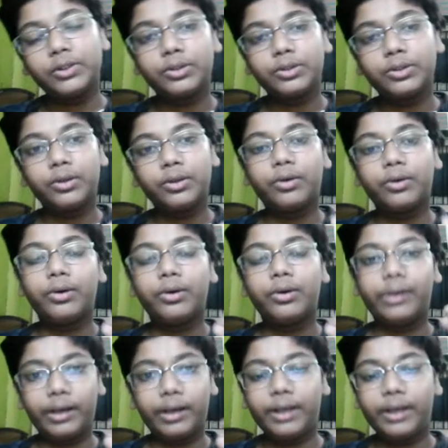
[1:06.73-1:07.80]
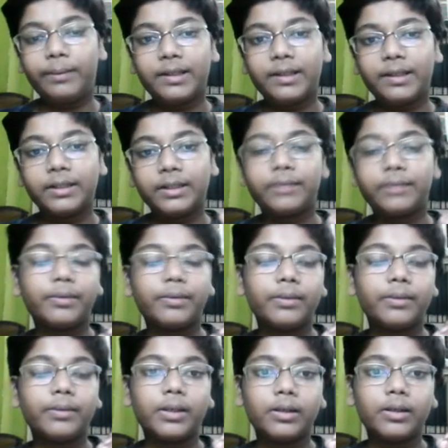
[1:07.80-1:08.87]
Studio Code or any Python
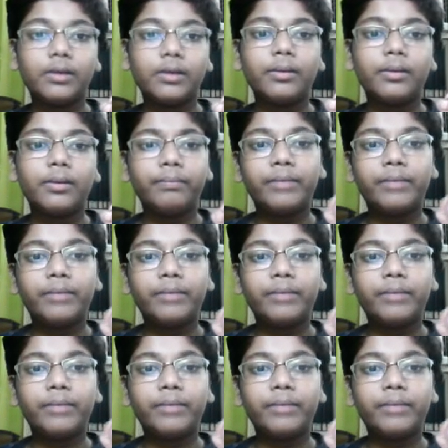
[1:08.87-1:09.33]
interpreter,